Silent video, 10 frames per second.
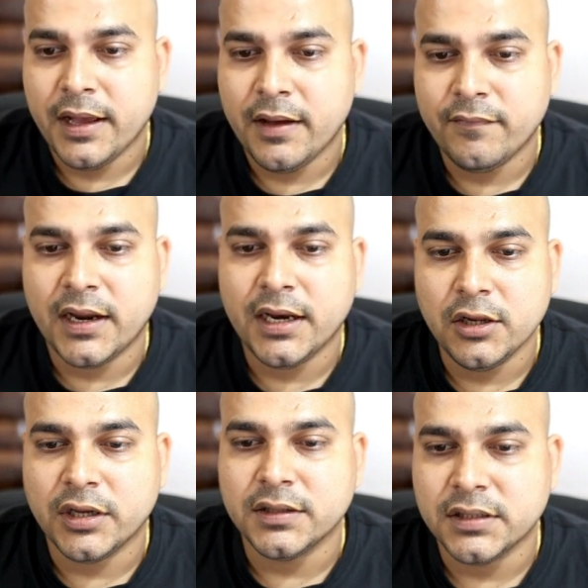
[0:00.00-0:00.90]
And
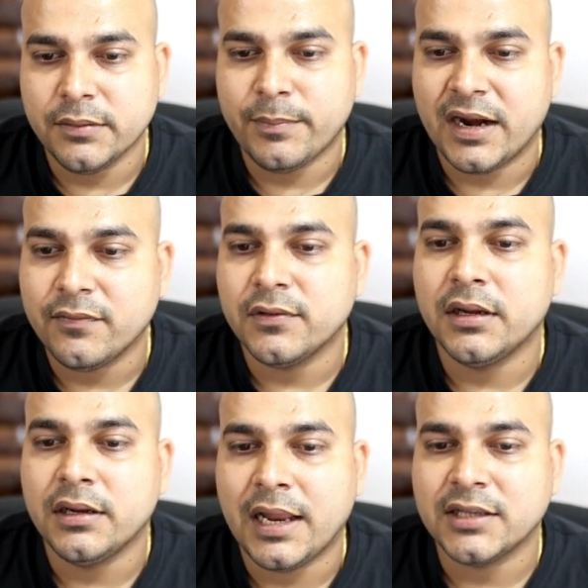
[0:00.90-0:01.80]
finally, you can see
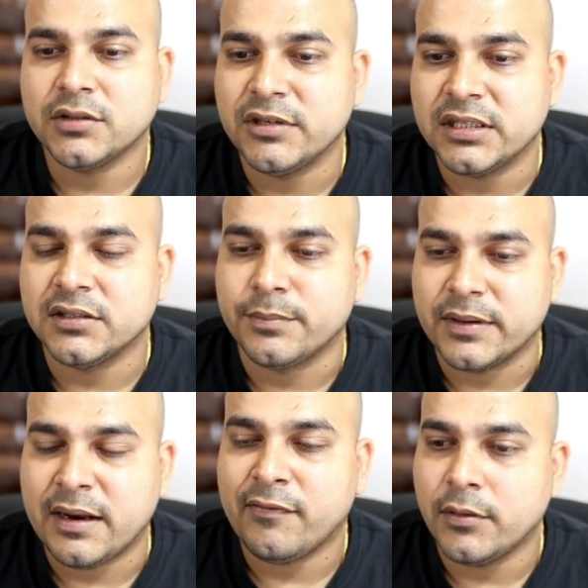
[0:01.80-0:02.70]
LangSmith is a
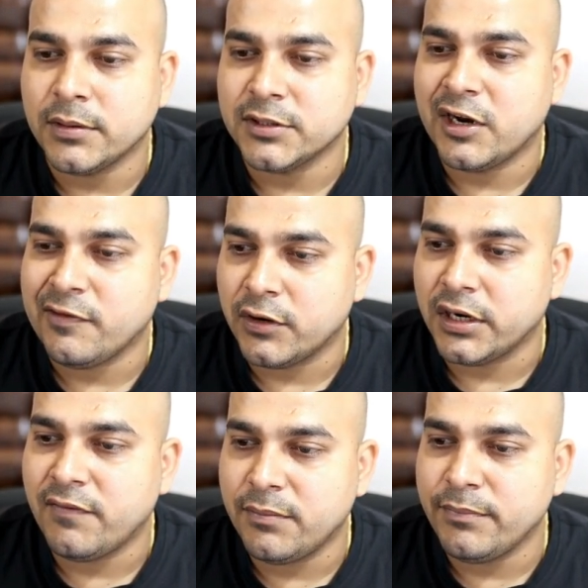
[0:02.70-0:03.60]
platform designed for
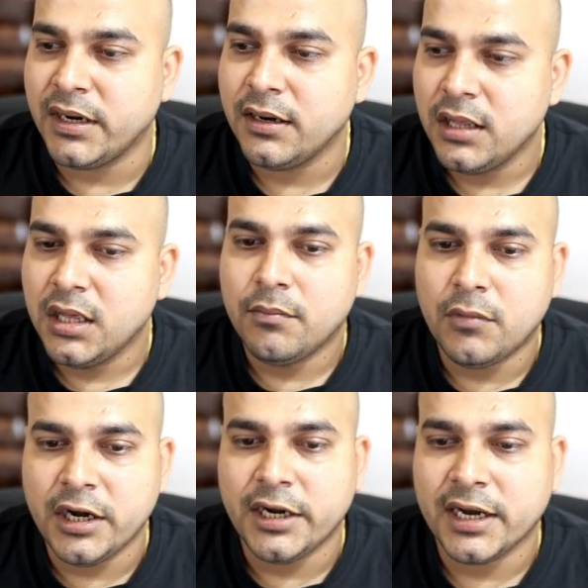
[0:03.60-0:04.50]
development,
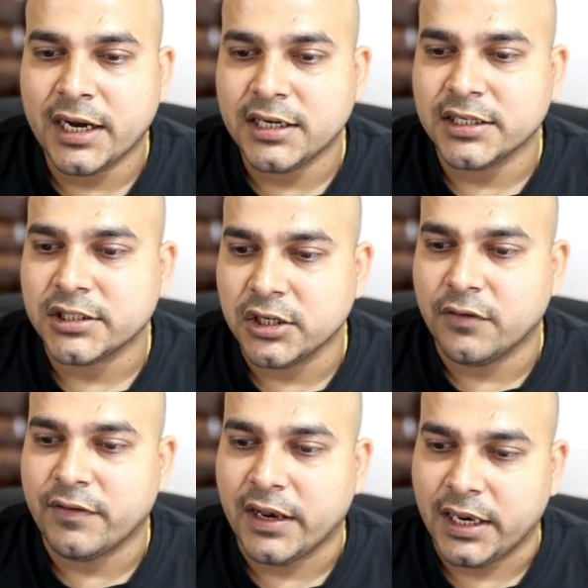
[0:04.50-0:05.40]
monitoring and testing
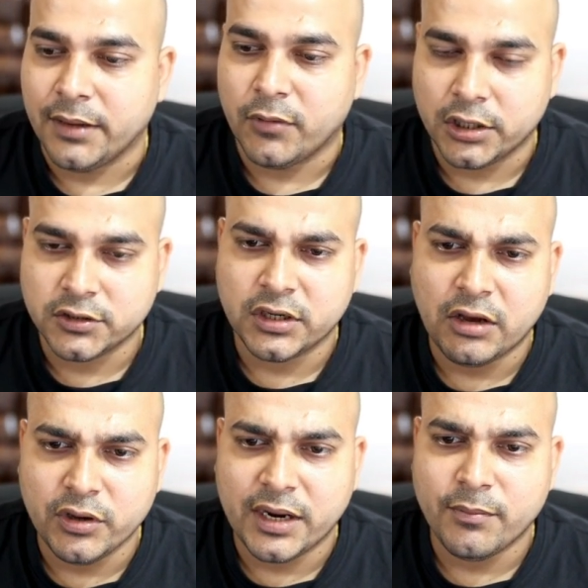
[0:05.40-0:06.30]
of LLM models.
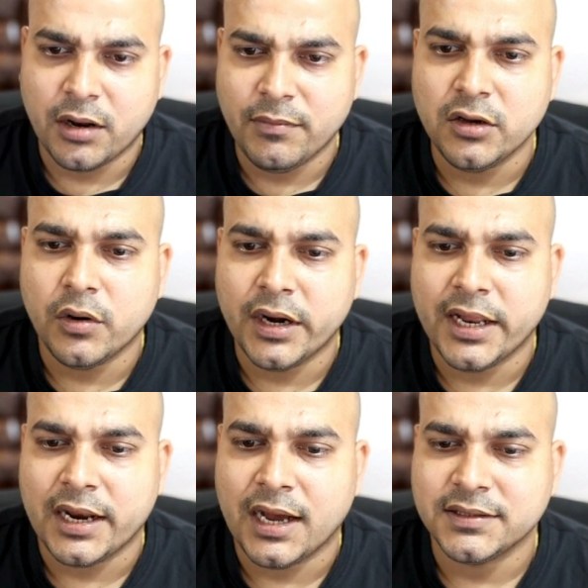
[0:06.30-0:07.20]
Now you can probably go
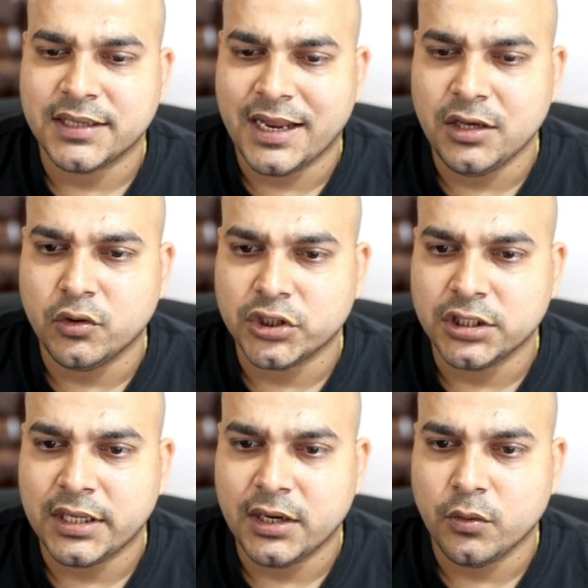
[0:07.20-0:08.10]
ahead and ask any
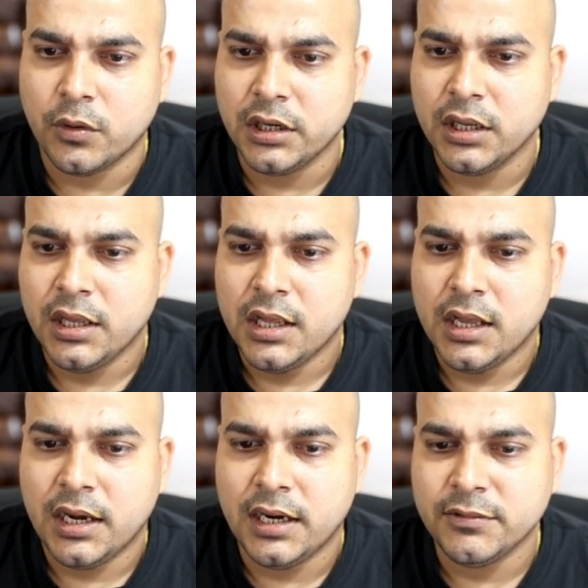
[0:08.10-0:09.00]
question that you want.
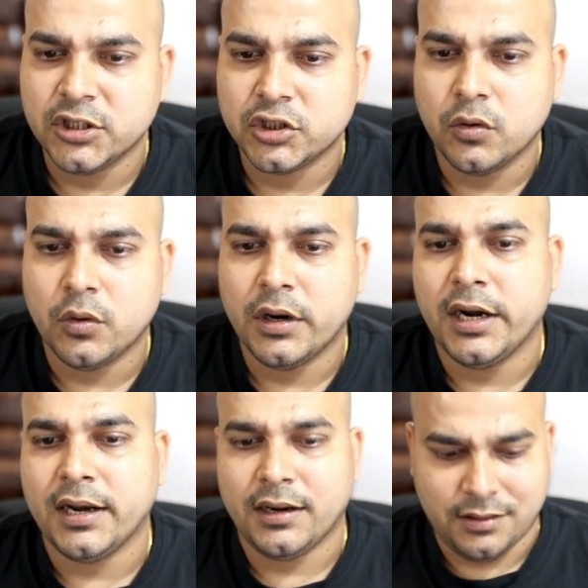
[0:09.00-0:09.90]
Let me just go
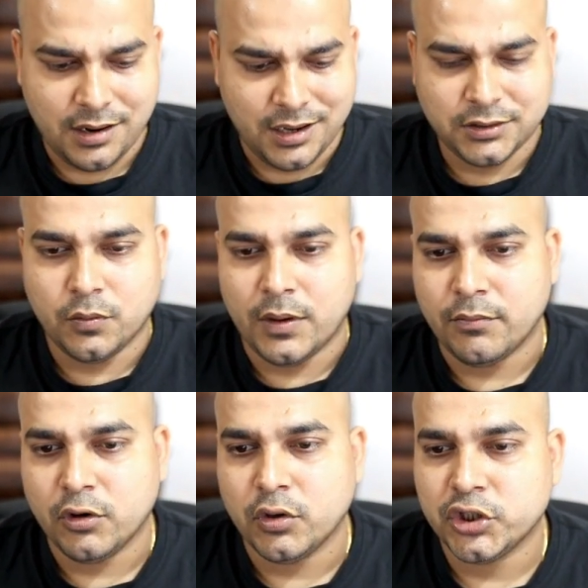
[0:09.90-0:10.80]
ahead and ask one
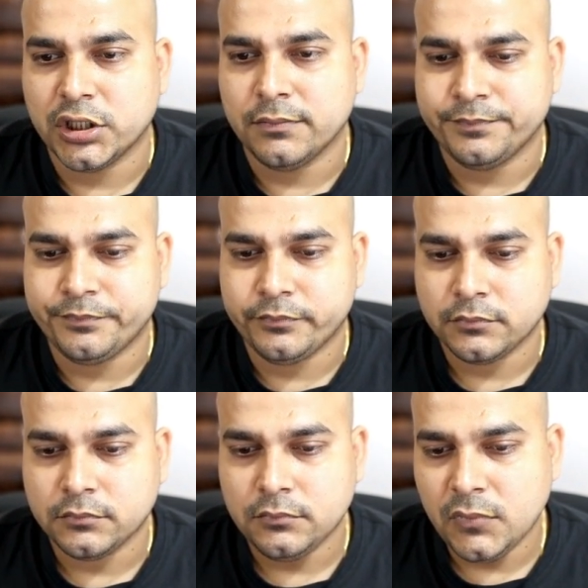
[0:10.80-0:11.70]
more question
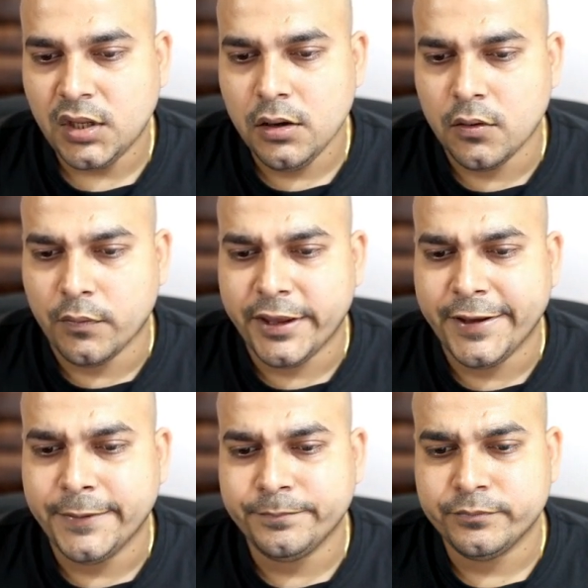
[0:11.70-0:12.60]
over
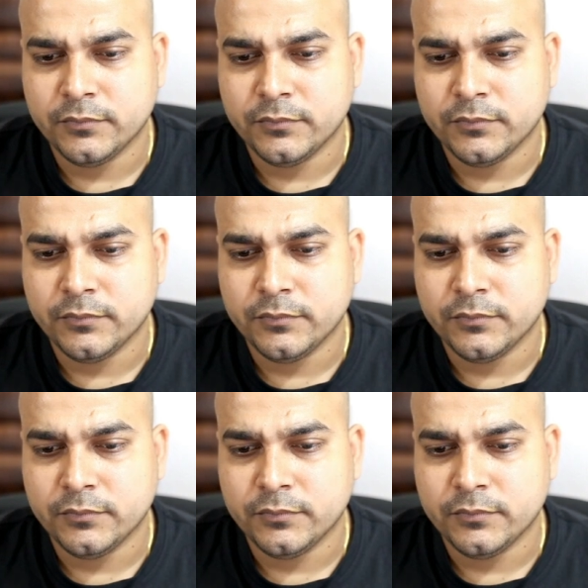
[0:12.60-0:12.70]
here.